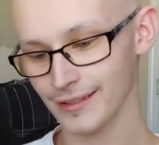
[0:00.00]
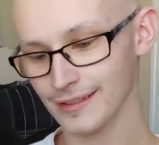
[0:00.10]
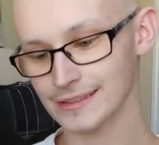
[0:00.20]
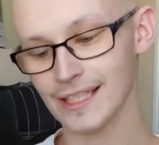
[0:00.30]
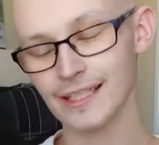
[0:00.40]

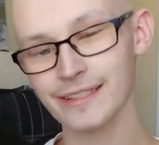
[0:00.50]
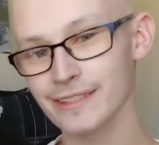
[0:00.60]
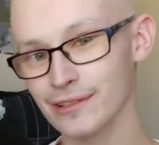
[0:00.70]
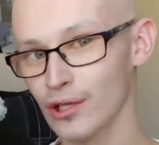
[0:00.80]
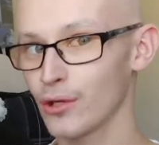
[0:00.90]
It's kind of
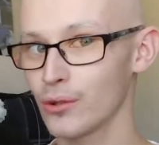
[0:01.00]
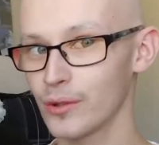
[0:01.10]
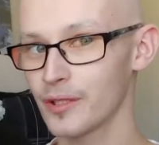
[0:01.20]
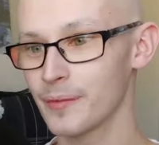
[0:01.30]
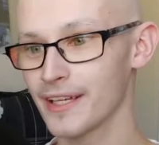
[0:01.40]
slow
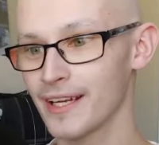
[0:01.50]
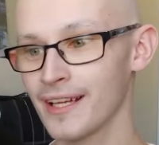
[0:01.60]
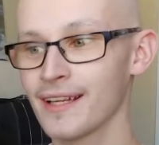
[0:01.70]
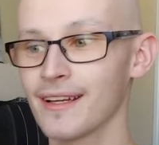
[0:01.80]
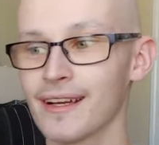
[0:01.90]
in the
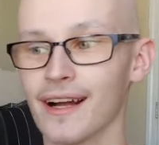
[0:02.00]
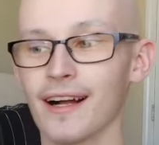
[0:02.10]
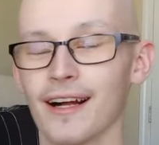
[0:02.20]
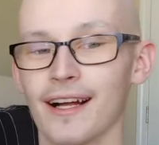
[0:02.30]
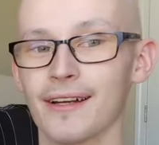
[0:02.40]
beginning.
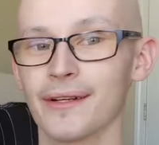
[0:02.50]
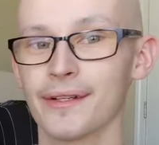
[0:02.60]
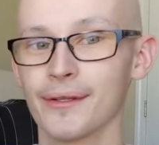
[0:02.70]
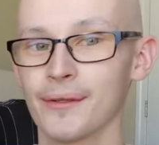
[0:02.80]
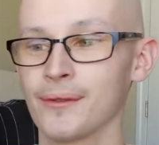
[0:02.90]
I don't
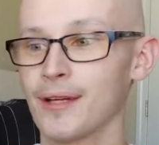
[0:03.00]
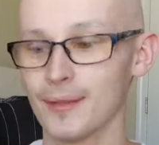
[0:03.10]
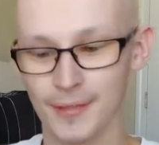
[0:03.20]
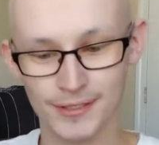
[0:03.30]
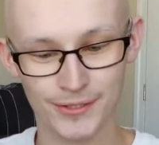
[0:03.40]
know.
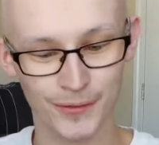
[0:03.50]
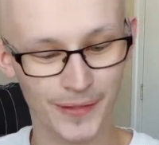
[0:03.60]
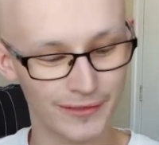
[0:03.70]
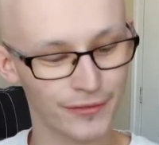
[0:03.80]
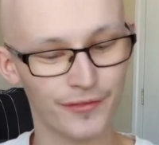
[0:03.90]
I'm not too
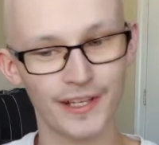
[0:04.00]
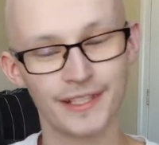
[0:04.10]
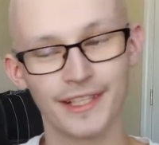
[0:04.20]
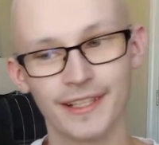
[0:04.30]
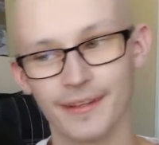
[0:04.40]
big of a fan
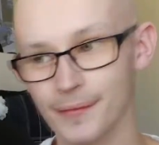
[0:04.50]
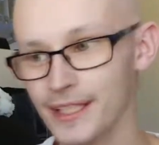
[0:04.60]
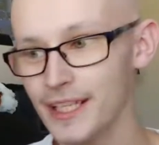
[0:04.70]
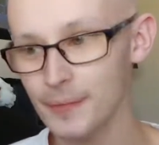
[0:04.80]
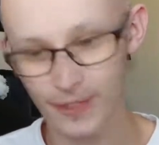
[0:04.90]
yet. I'm gonna
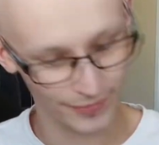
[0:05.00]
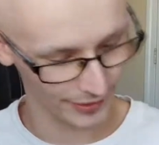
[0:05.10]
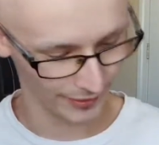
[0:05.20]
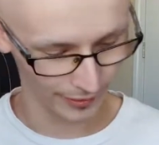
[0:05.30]
keep giving it.